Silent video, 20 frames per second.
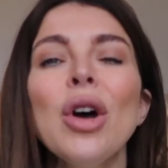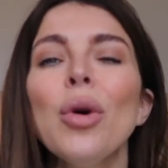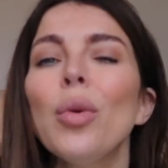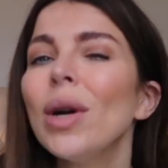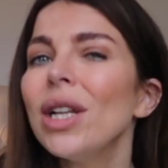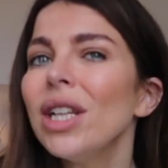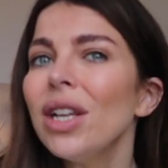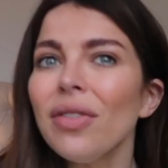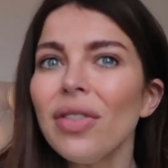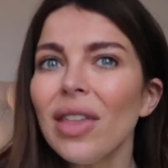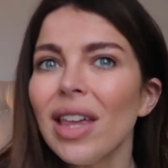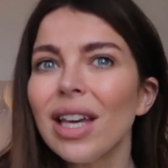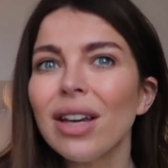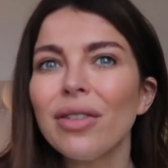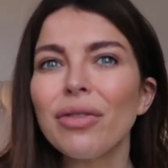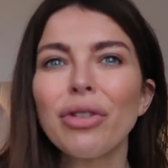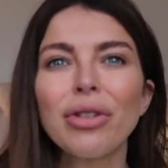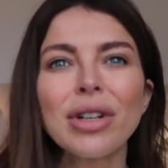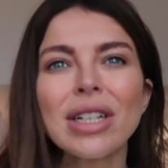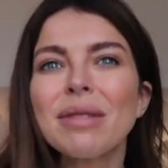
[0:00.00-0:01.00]
When you think
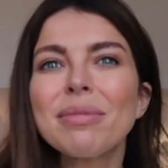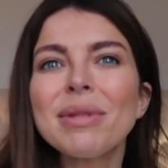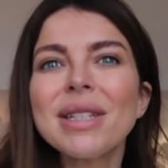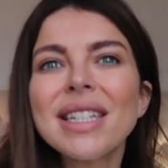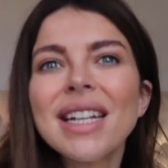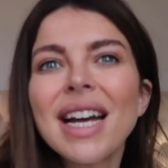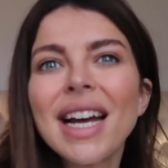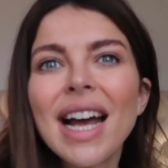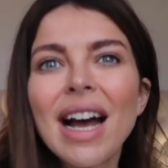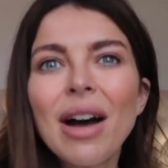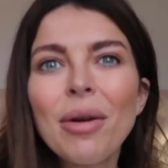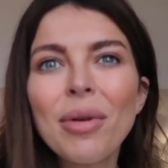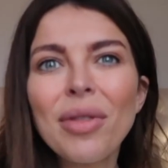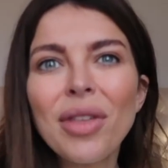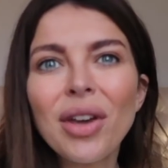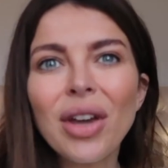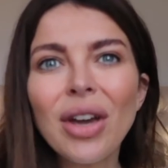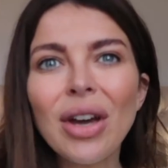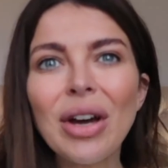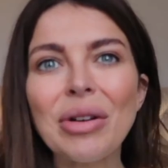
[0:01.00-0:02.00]
of Christmas night out with
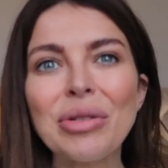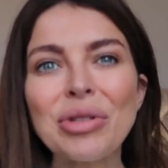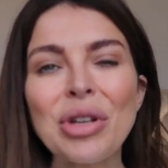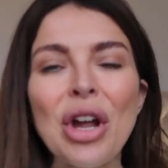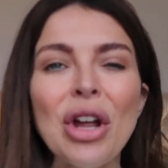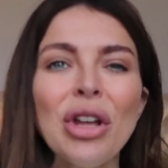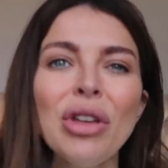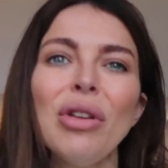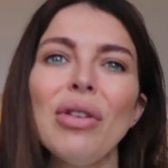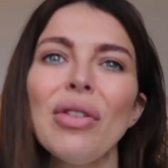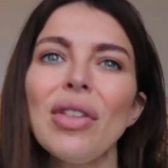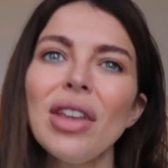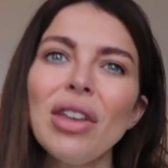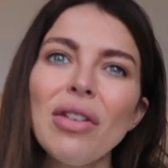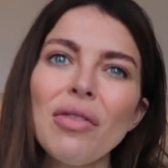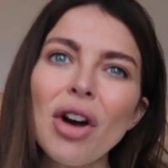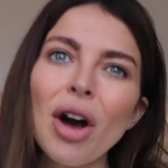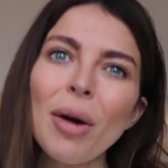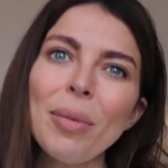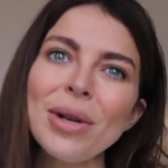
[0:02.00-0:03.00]
the girls, you think
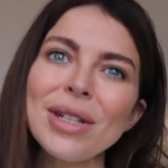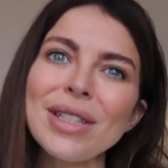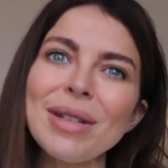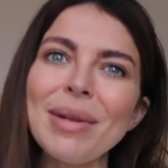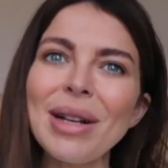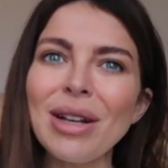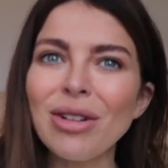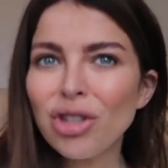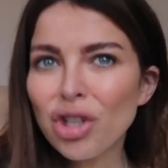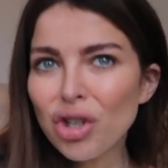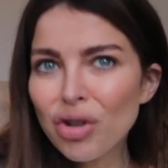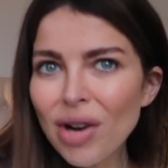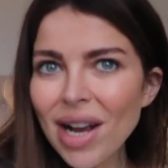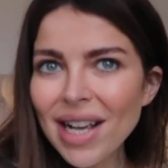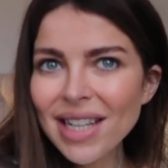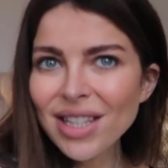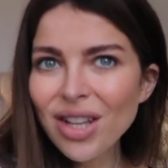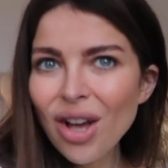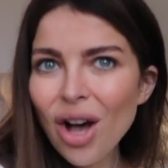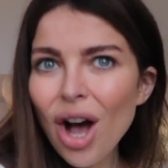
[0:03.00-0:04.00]
you've got to put some little
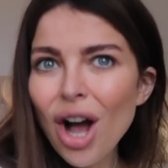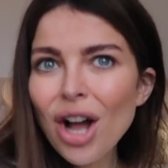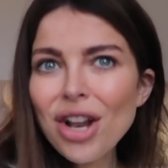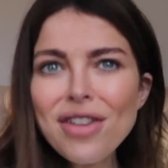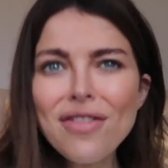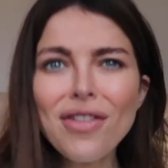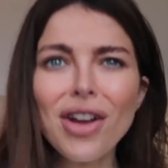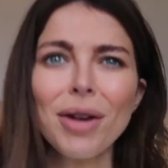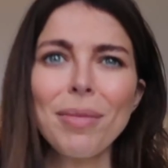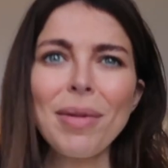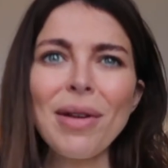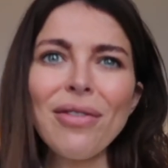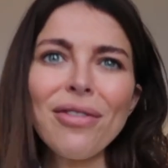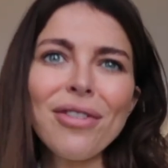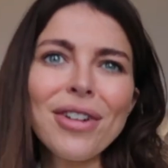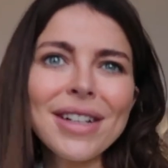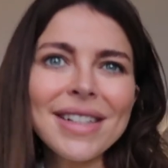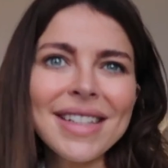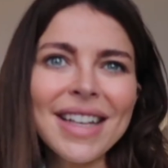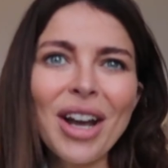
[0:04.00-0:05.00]
dress on, you've got to be
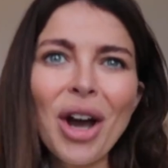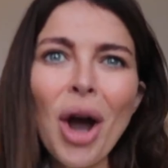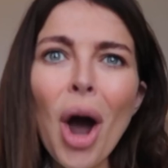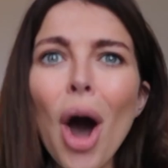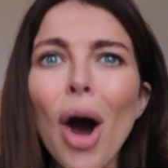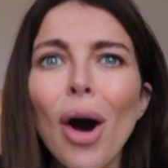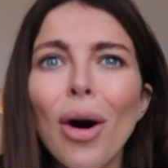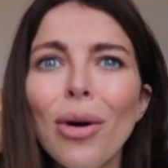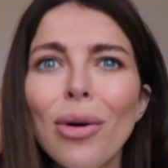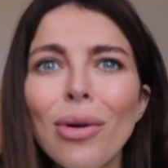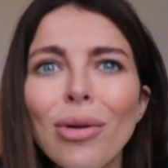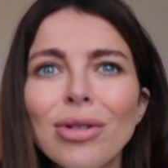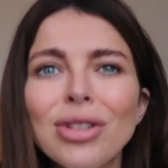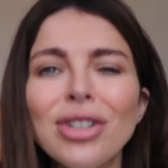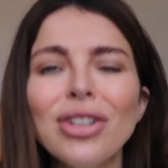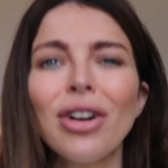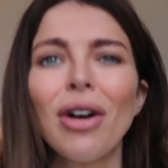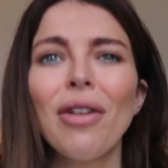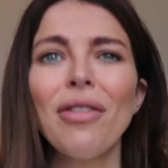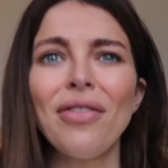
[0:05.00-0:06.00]
freezing cold,
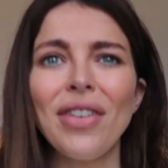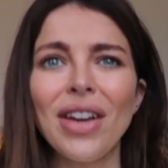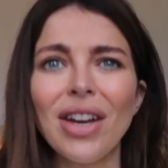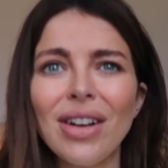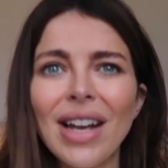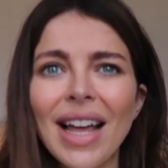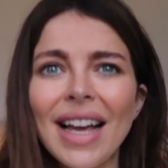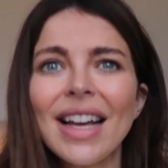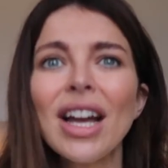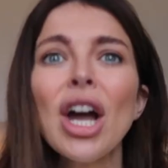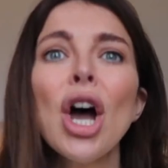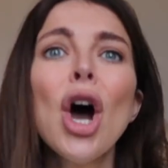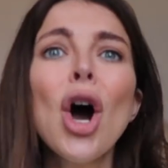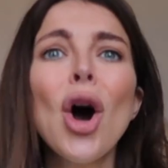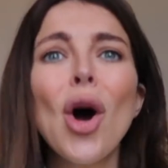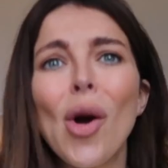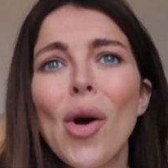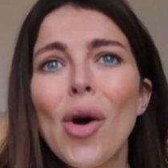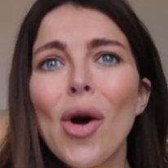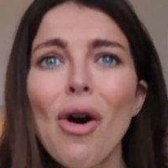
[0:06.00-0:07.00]
you've got to feel like
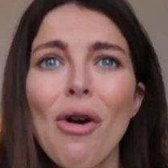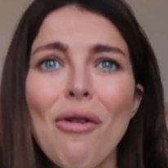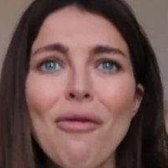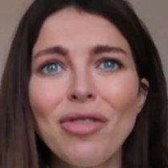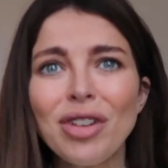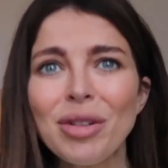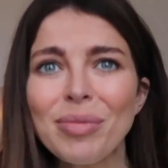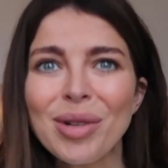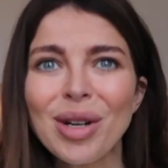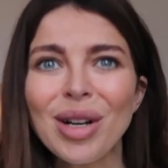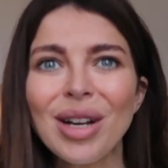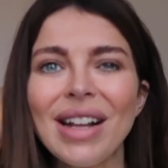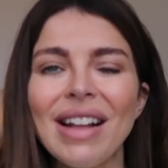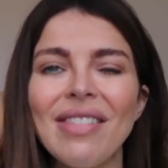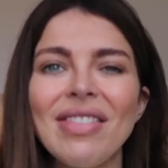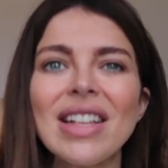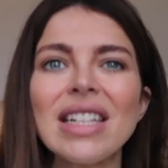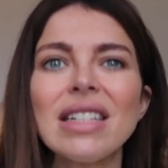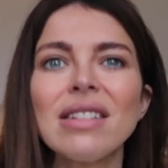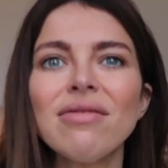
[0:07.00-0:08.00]
uncomfortable
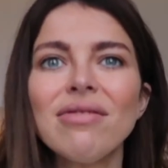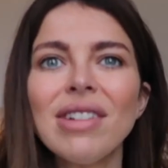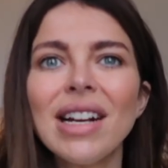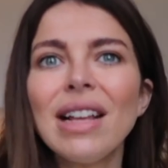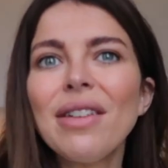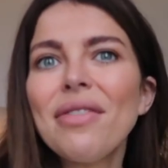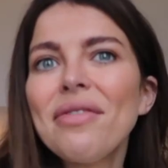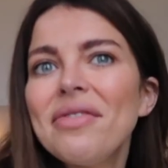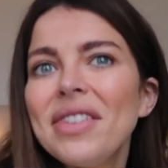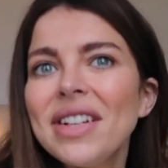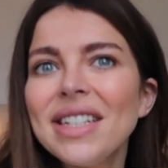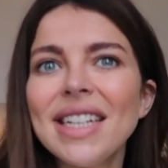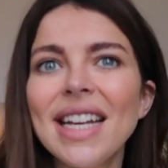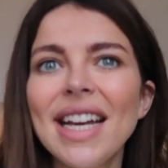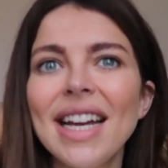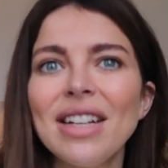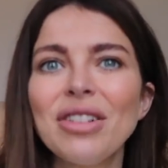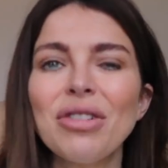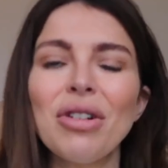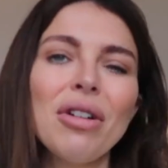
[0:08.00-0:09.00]
in this really
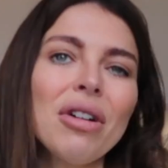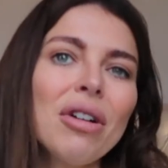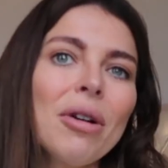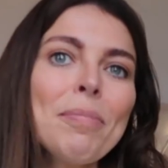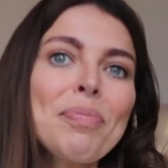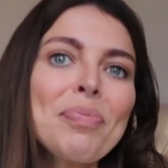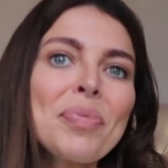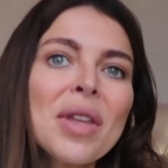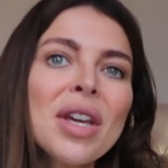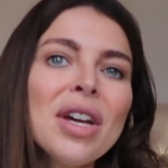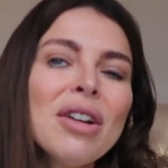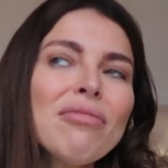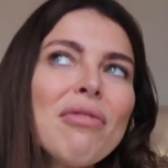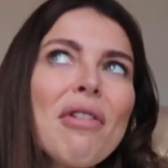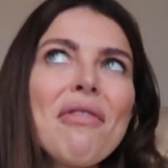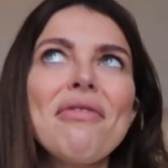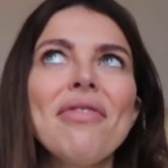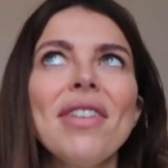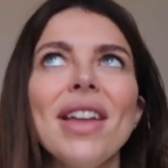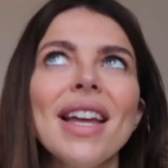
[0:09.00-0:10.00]
fitted or
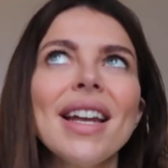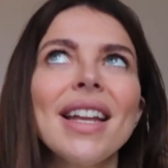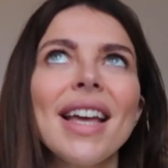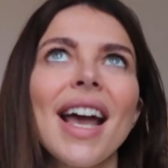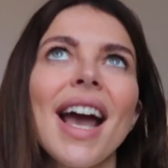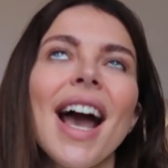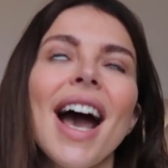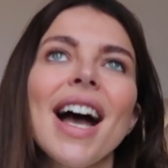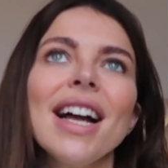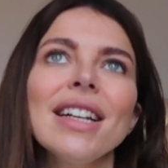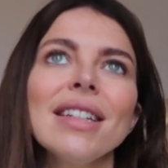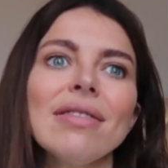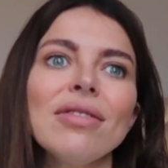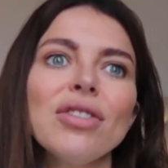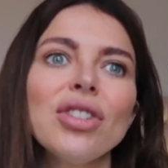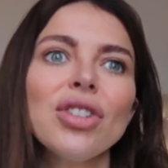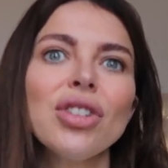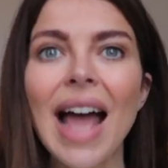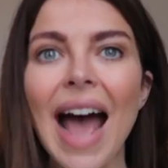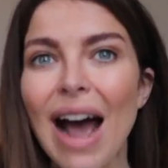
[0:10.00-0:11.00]
revealing kind of
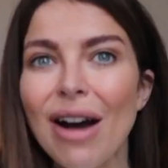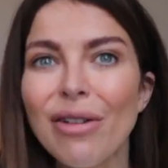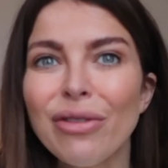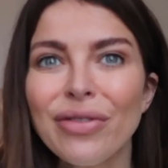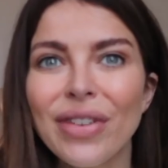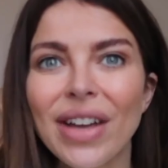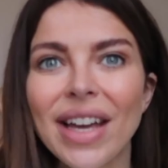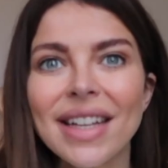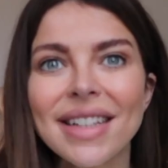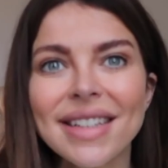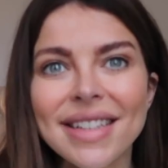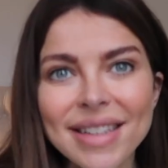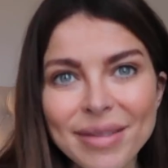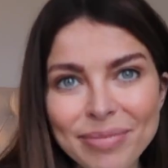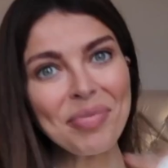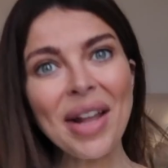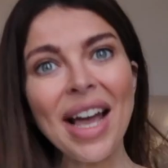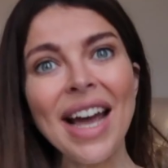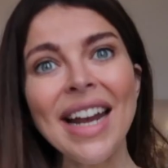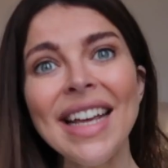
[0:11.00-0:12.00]
outfits,
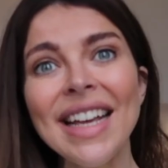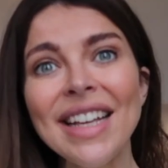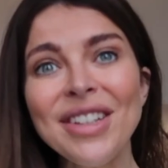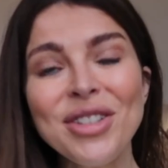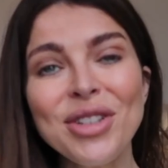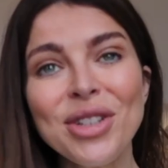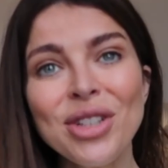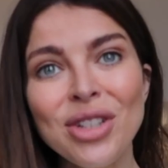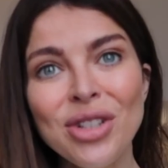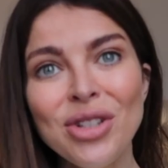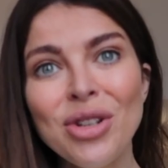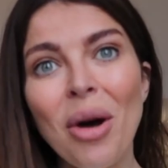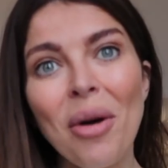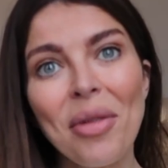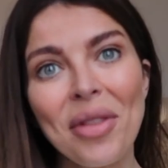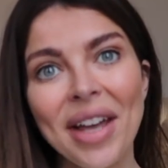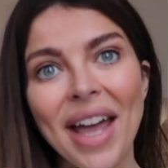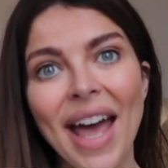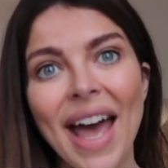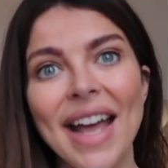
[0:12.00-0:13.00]
and it is just
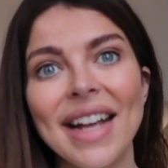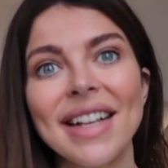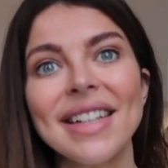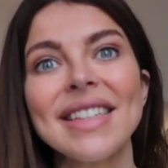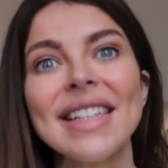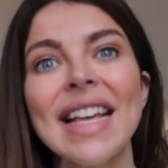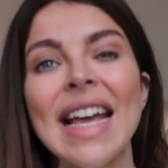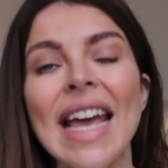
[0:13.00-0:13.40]
not the case.